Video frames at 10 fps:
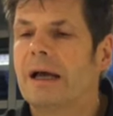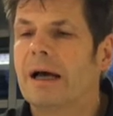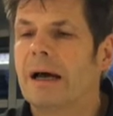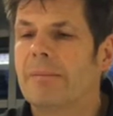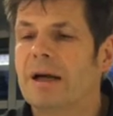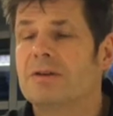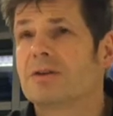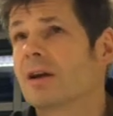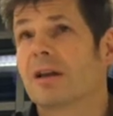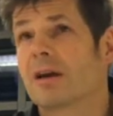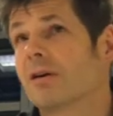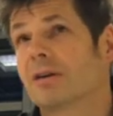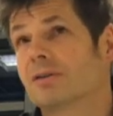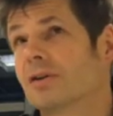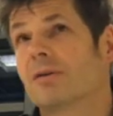Um, and you certainly can't
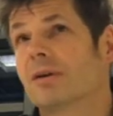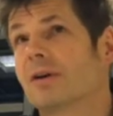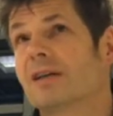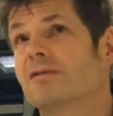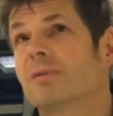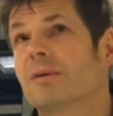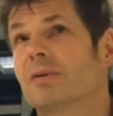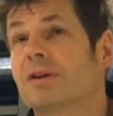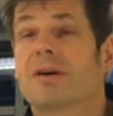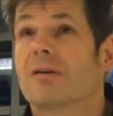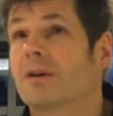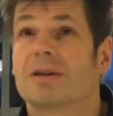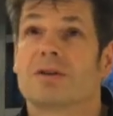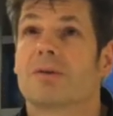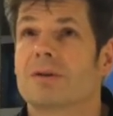control the creative people, and you can't really
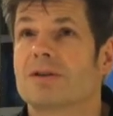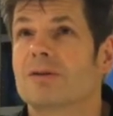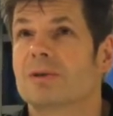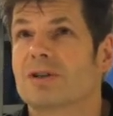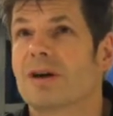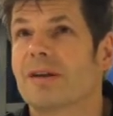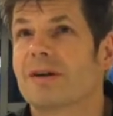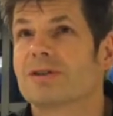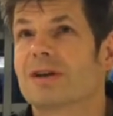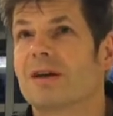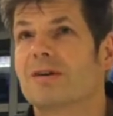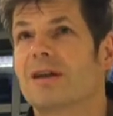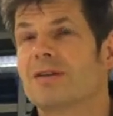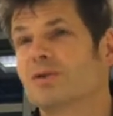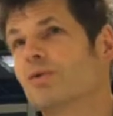control consumers either. So you
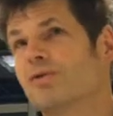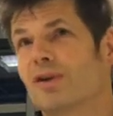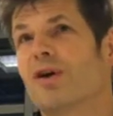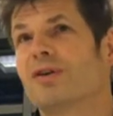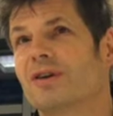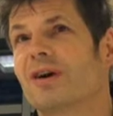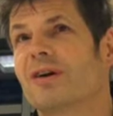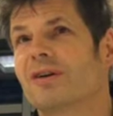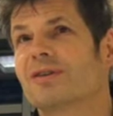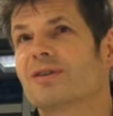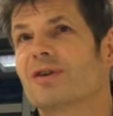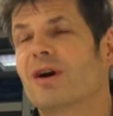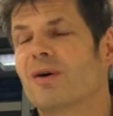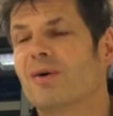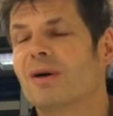know, there's an awful lot you can't
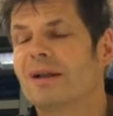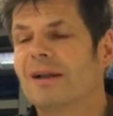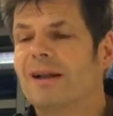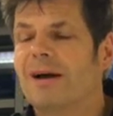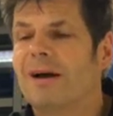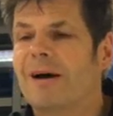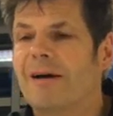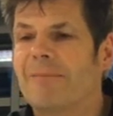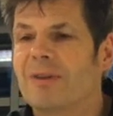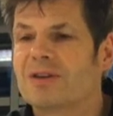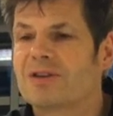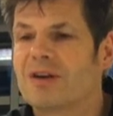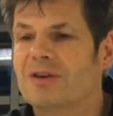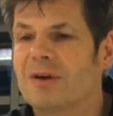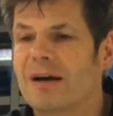control. Um, so
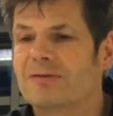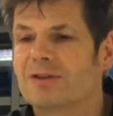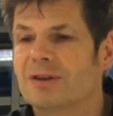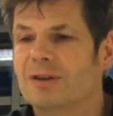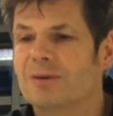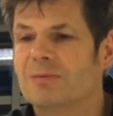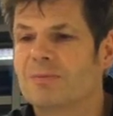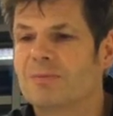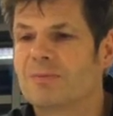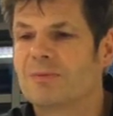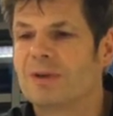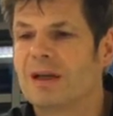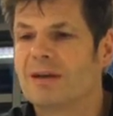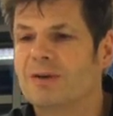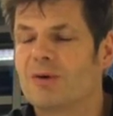you have to, you
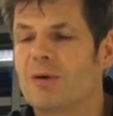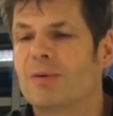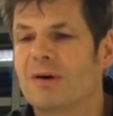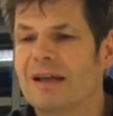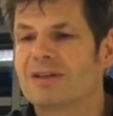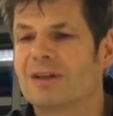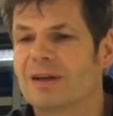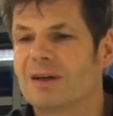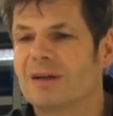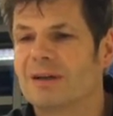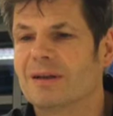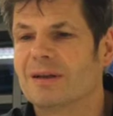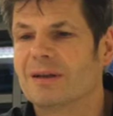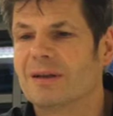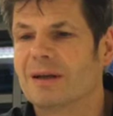know, you operate in a
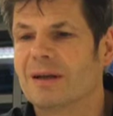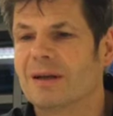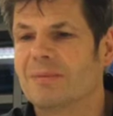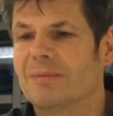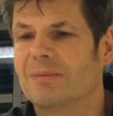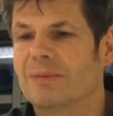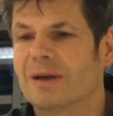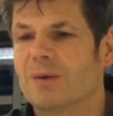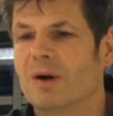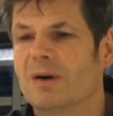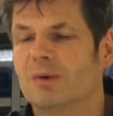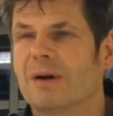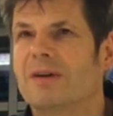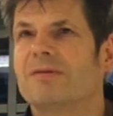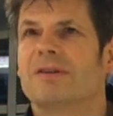in a in a world
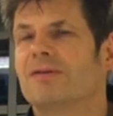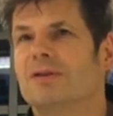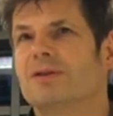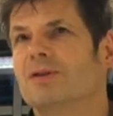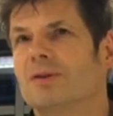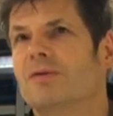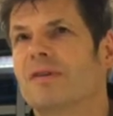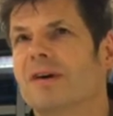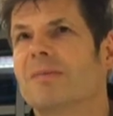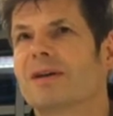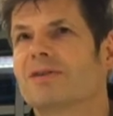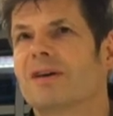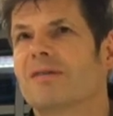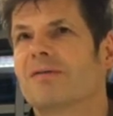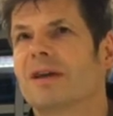where even if you do your very best
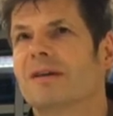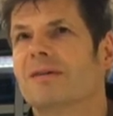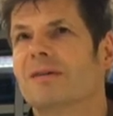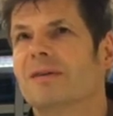stuff, then